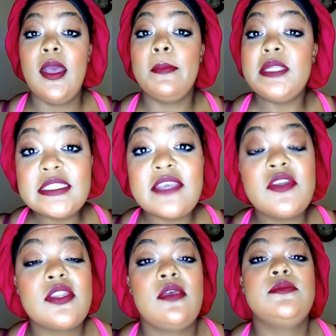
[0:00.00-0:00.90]
Please give it
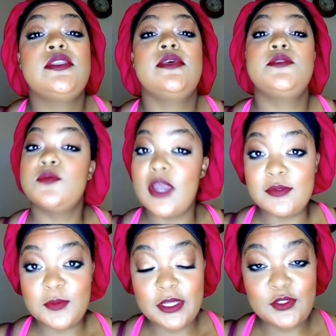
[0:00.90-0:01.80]
a thumbs up, subscribe
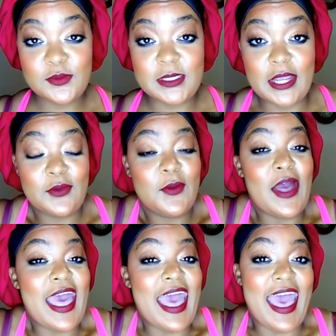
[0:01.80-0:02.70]
to my YouTube channel,
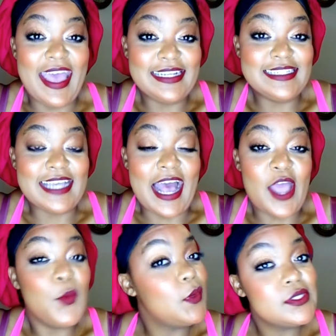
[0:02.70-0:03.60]
and
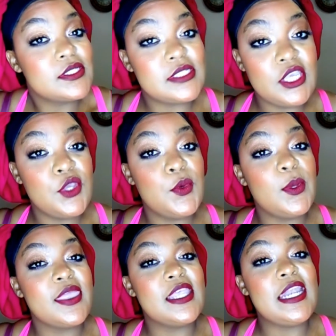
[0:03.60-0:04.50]
I will see you
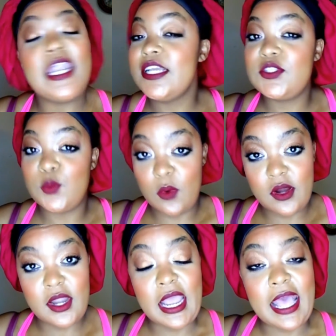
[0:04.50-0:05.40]
in the next
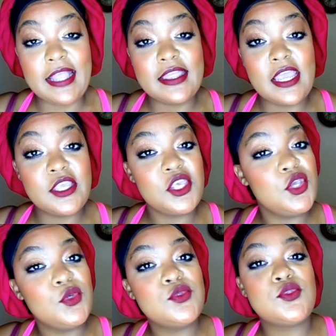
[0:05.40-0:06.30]
one. And thank
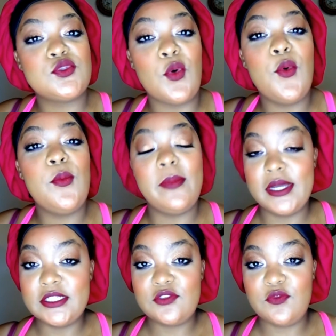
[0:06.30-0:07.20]
you so
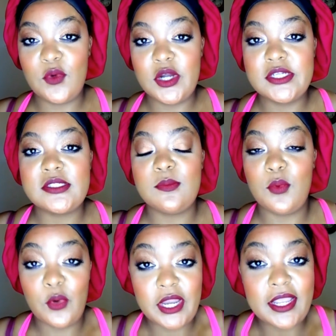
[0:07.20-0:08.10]
much for
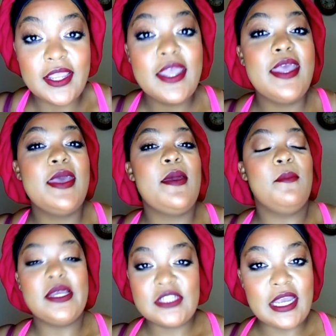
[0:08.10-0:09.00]
supporting
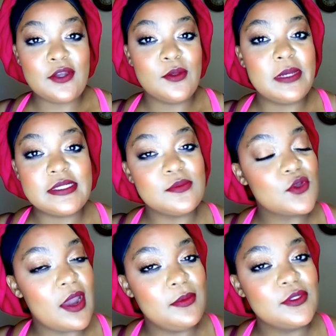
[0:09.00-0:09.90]
my channel, my
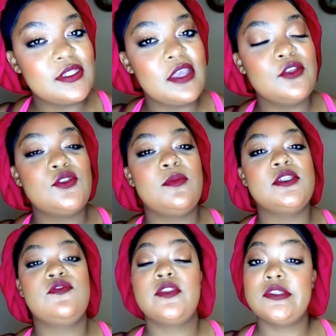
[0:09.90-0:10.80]
subscribers. Thank you so much
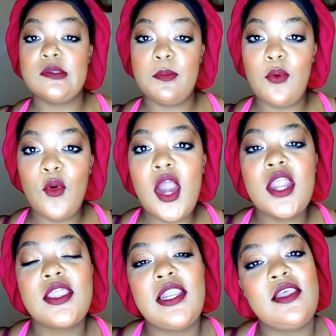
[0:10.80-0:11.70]
for the support,
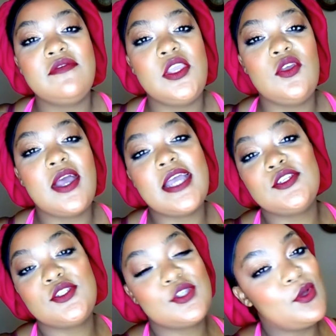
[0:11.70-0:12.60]
the love that you guys
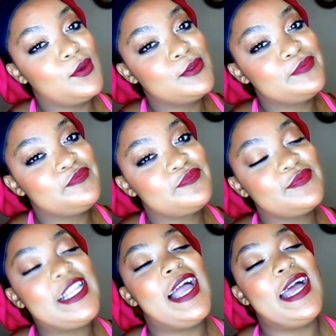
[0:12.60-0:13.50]
show.
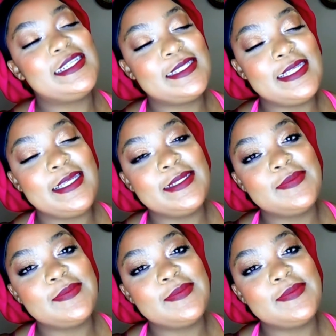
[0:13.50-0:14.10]
I see it.